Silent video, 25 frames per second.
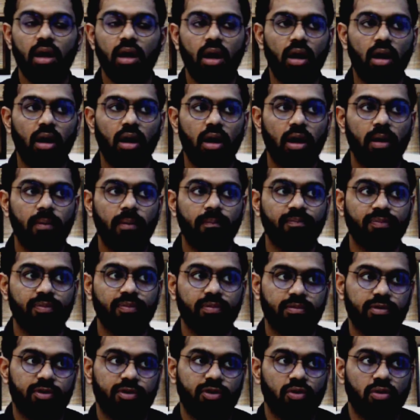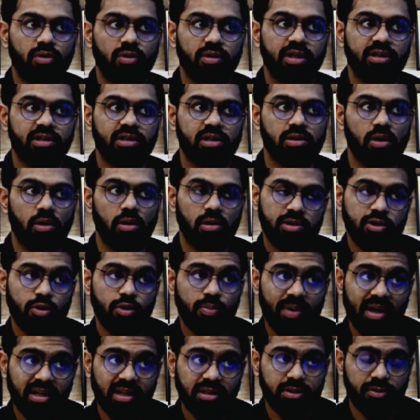Um, so this is
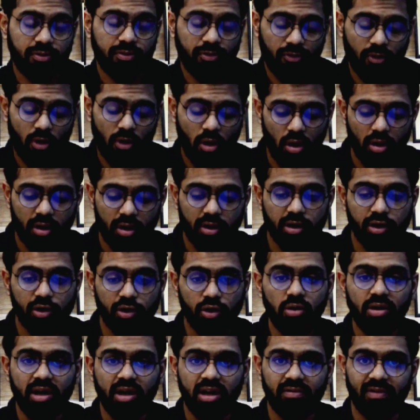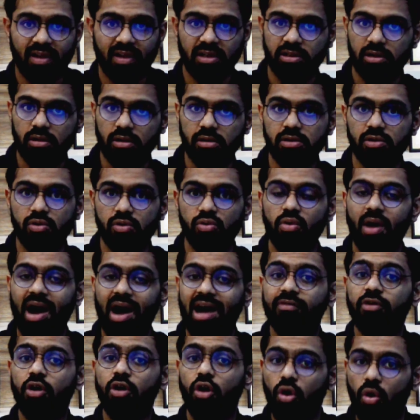also best for you know investors who
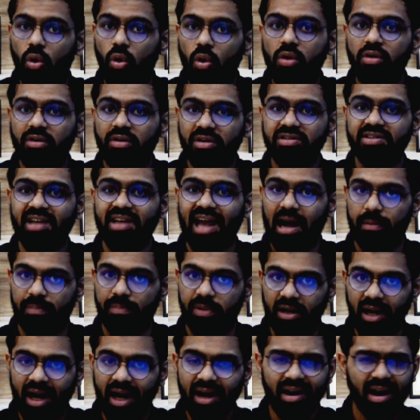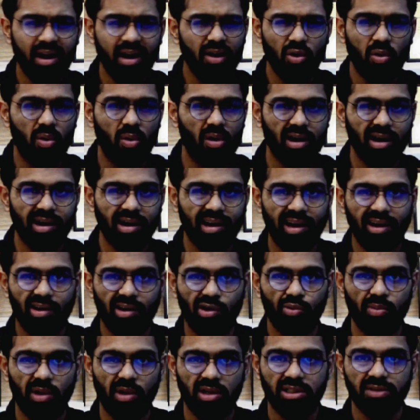have a low risk appetite and don't want to take
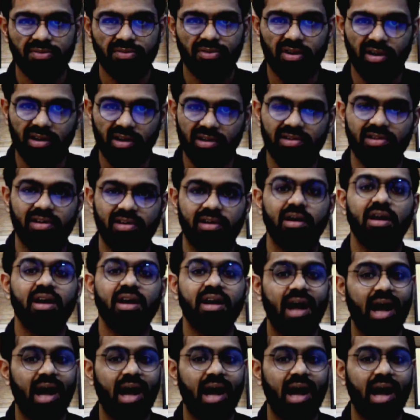too much of a risk